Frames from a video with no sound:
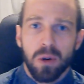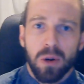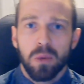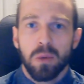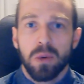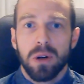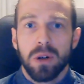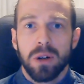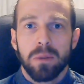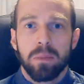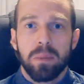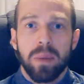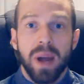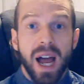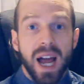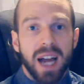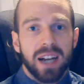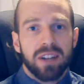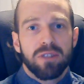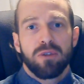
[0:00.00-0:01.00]
we're
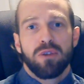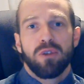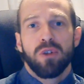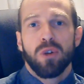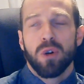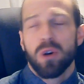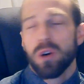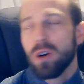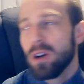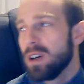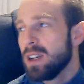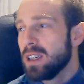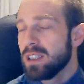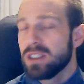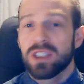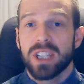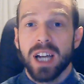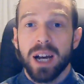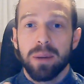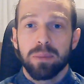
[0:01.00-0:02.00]
back for
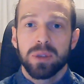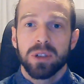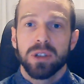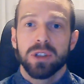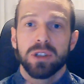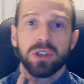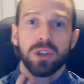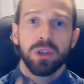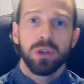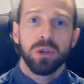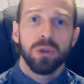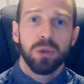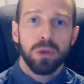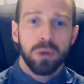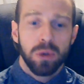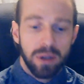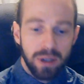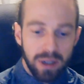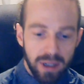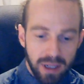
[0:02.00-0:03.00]
chapter
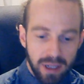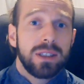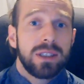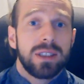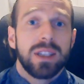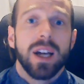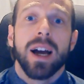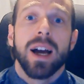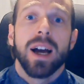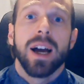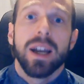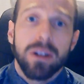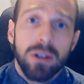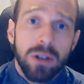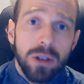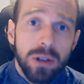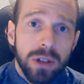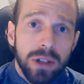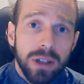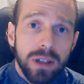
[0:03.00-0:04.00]
2. It's
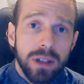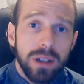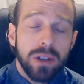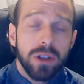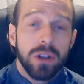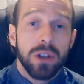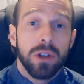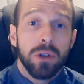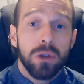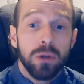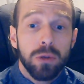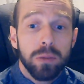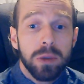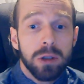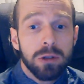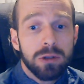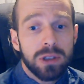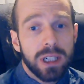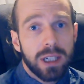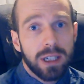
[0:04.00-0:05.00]
titled The New
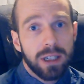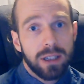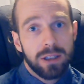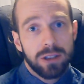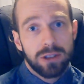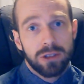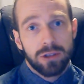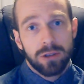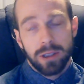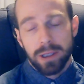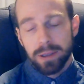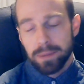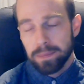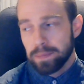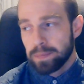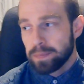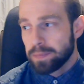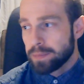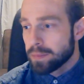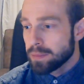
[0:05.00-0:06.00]
Music Industry,
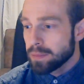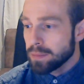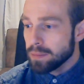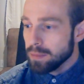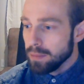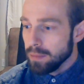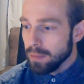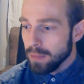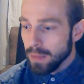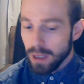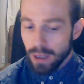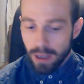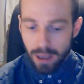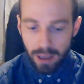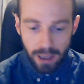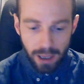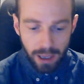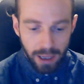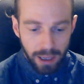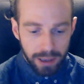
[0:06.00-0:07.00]

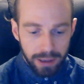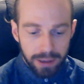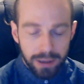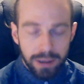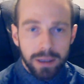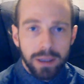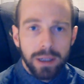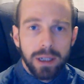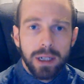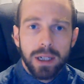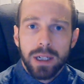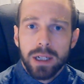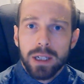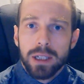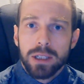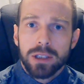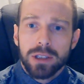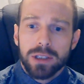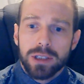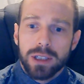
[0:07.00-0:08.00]
and
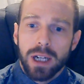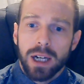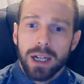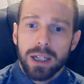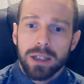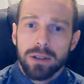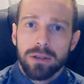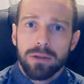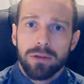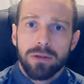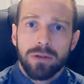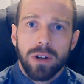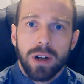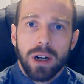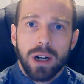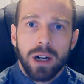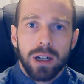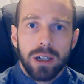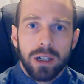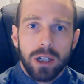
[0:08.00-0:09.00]
just kind of
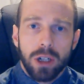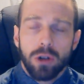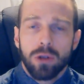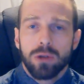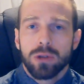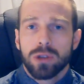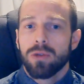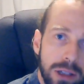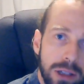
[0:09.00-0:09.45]
goes over